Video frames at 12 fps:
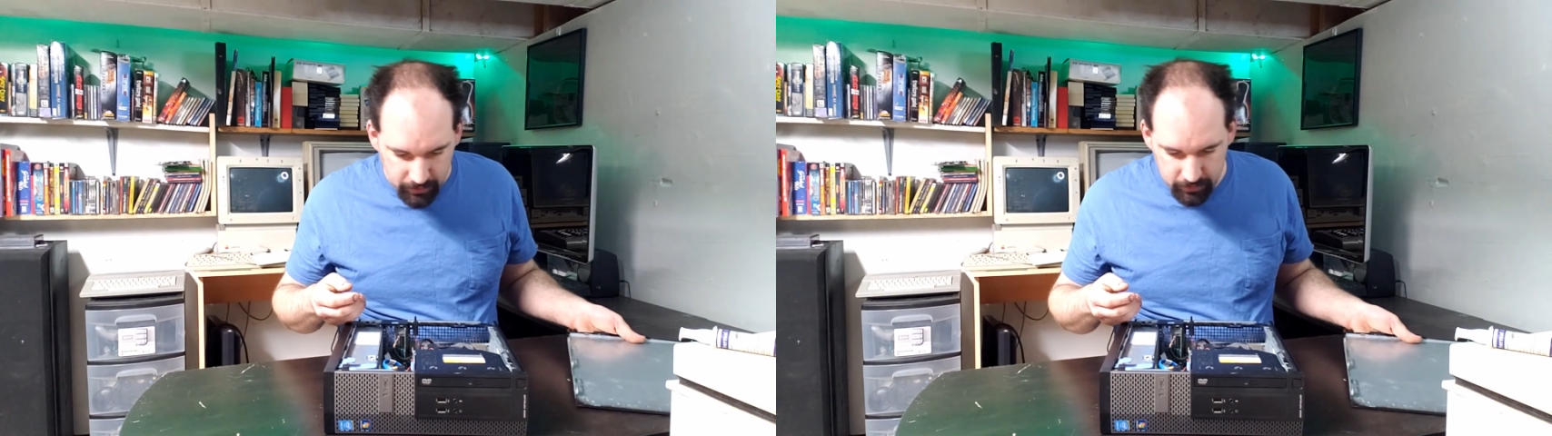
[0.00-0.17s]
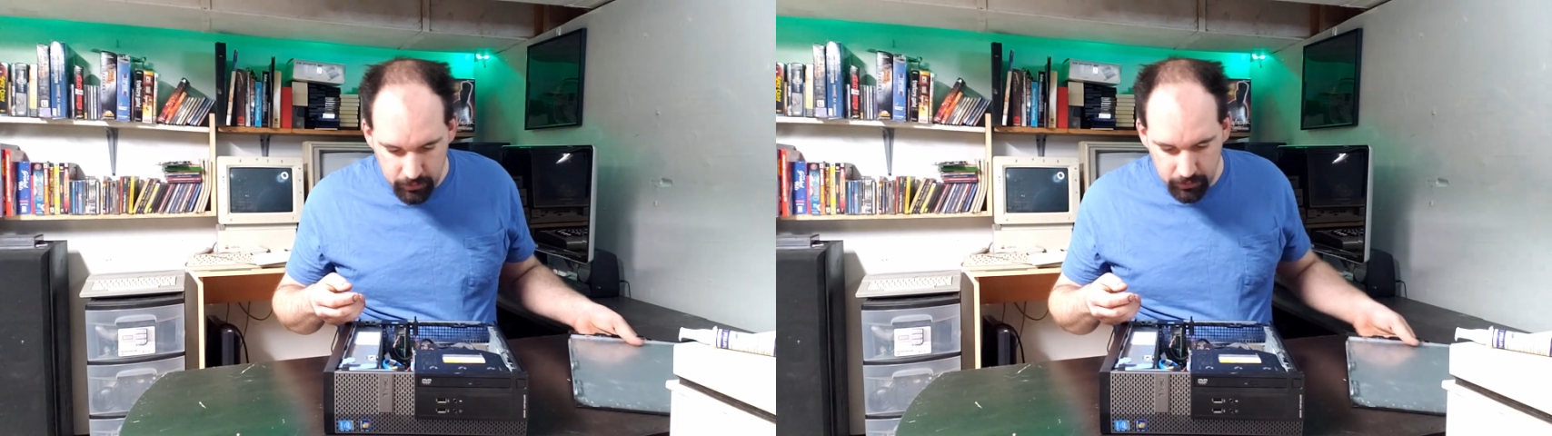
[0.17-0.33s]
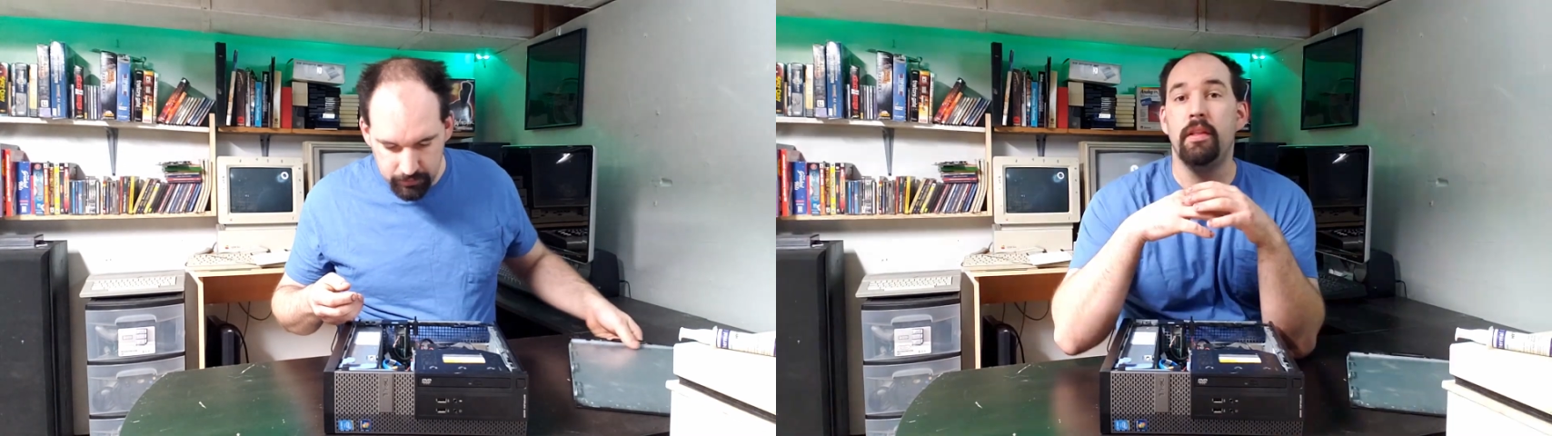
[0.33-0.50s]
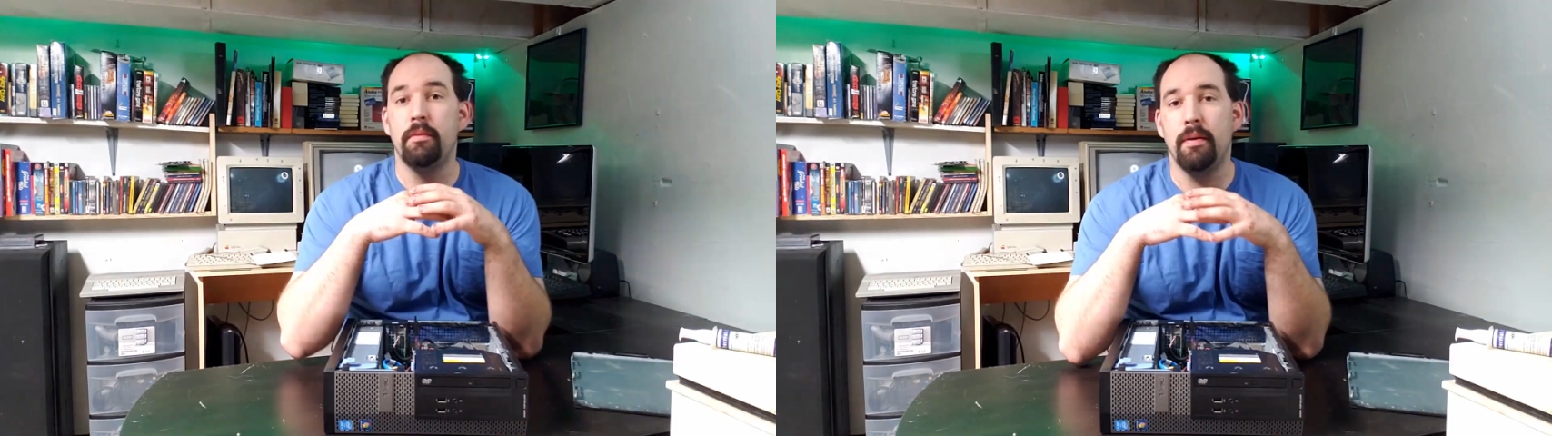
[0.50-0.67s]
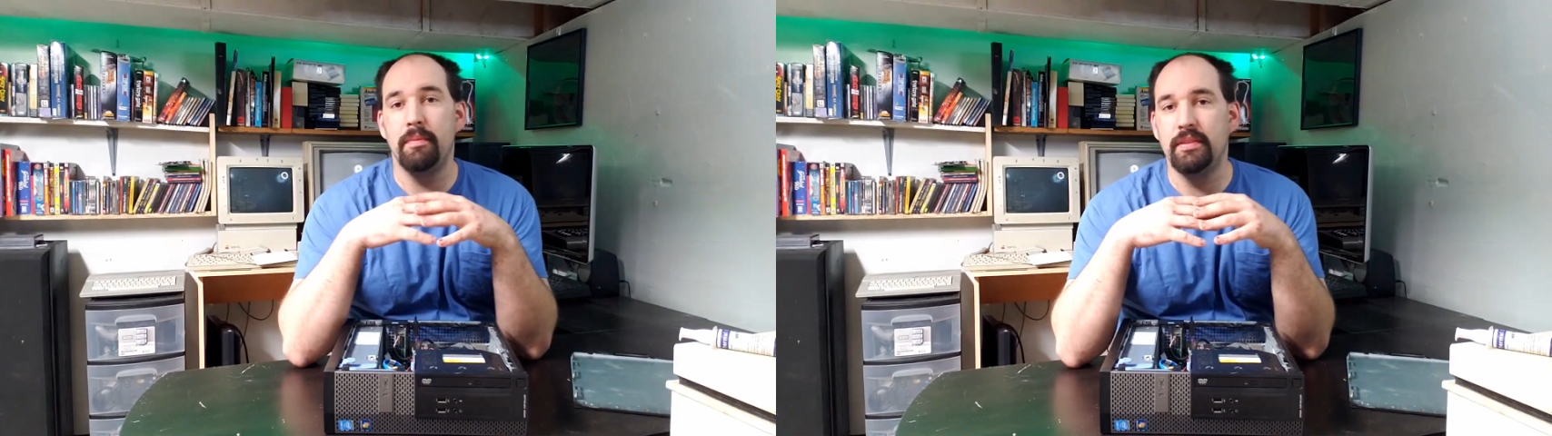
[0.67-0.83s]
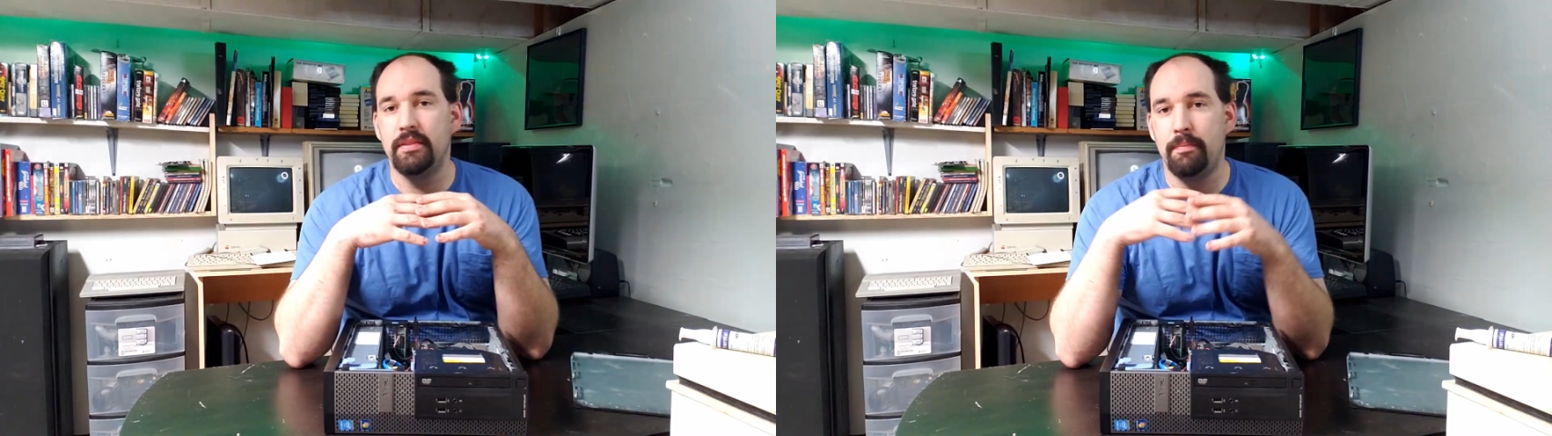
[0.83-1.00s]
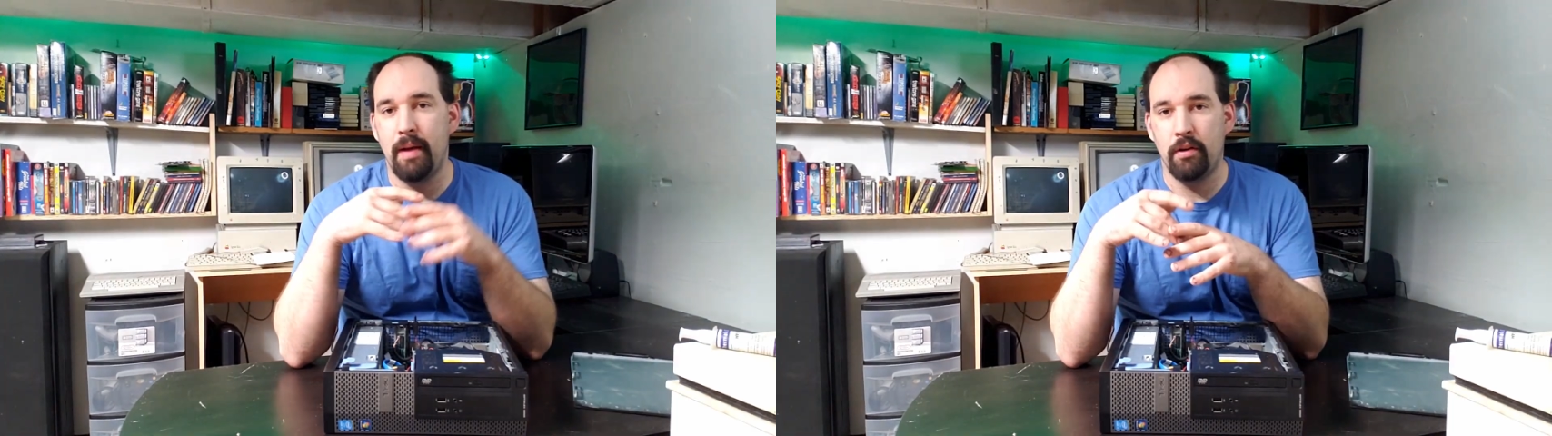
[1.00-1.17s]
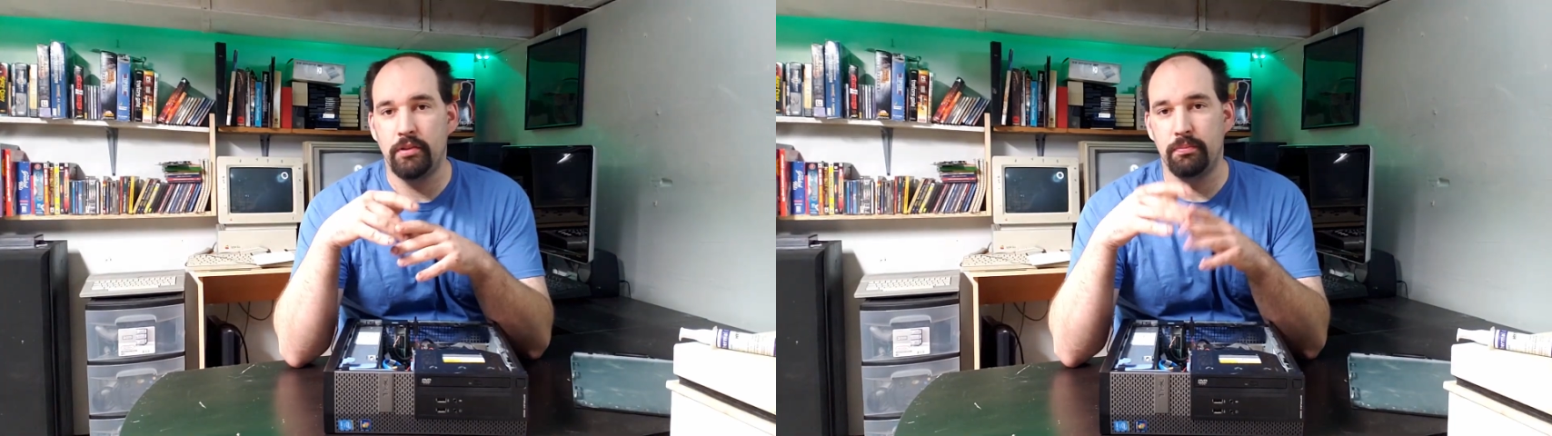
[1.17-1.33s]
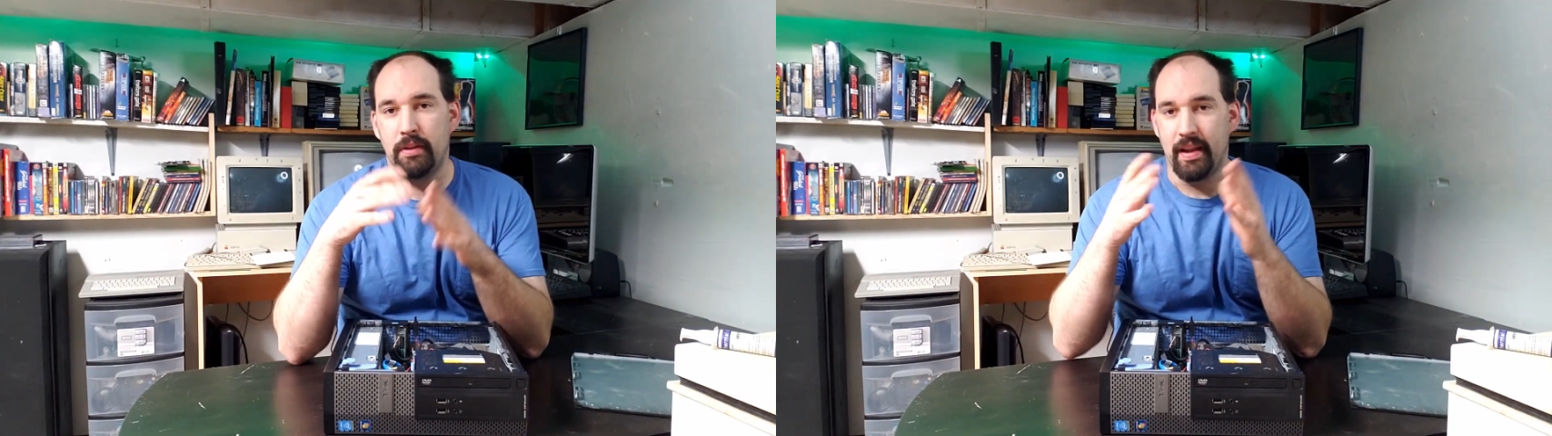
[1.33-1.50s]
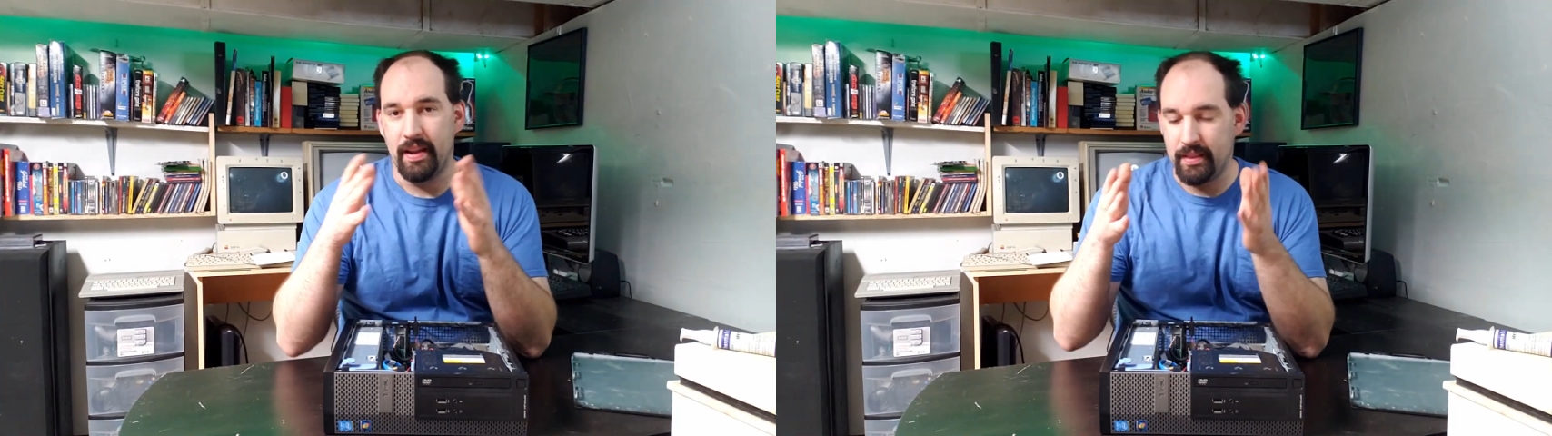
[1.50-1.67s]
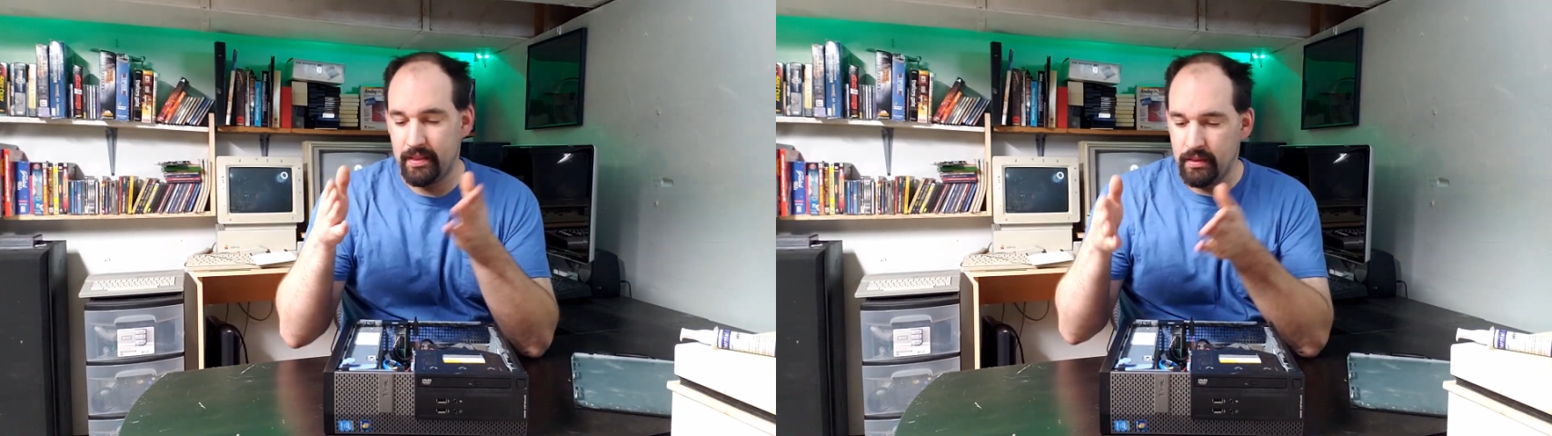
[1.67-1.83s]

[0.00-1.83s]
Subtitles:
Cool. The other problem is the power supply.